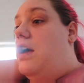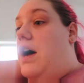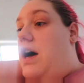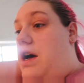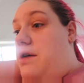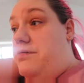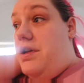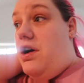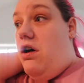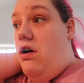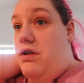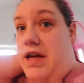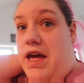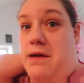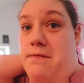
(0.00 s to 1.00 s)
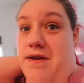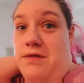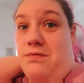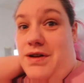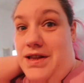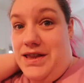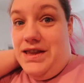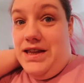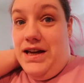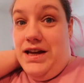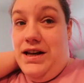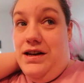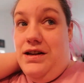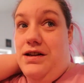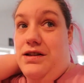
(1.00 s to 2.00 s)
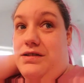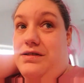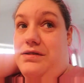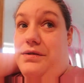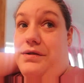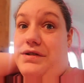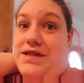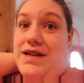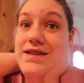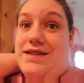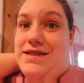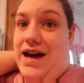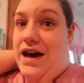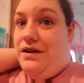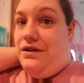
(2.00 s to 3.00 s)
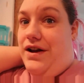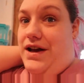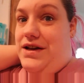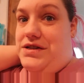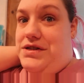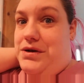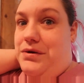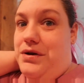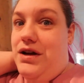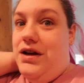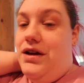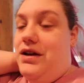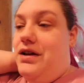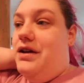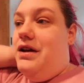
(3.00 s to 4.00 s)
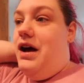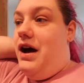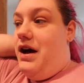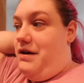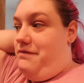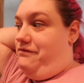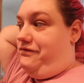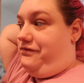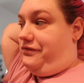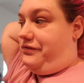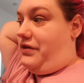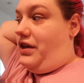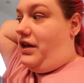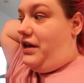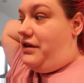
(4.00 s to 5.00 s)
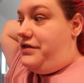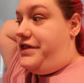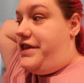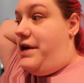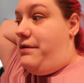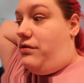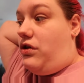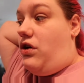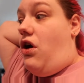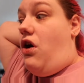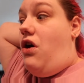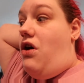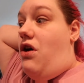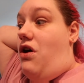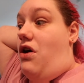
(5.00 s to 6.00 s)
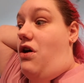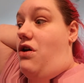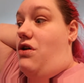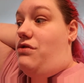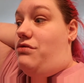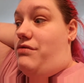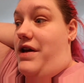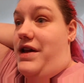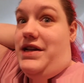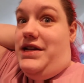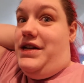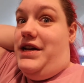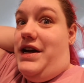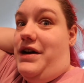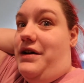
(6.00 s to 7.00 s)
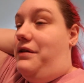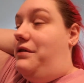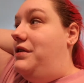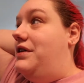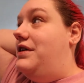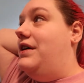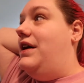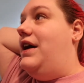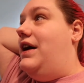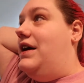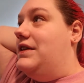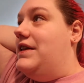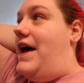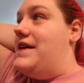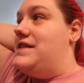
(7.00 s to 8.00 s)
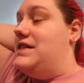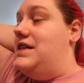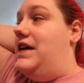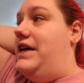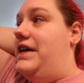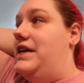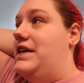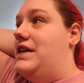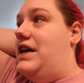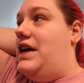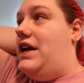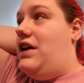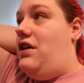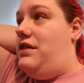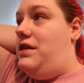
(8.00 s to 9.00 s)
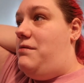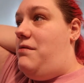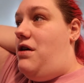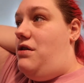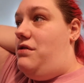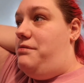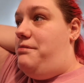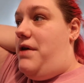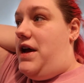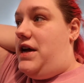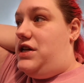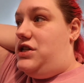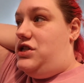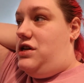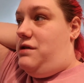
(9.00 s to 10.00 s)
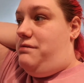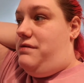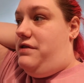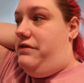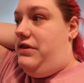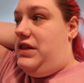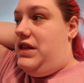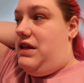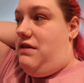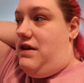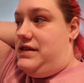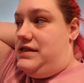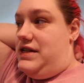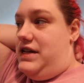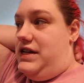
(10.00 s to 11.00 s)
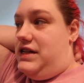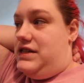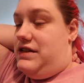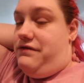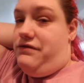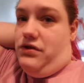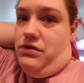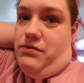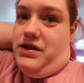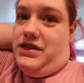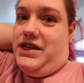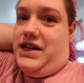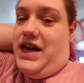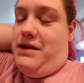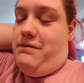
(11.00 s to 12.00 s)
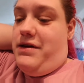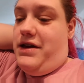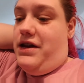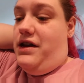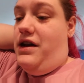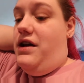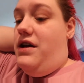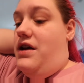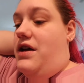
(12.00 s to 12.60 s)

um, that all came in within well, since Saturday, so um, they were all ready to go uh, last night, and I got them all packaged up and everything last night, except for the one that came in.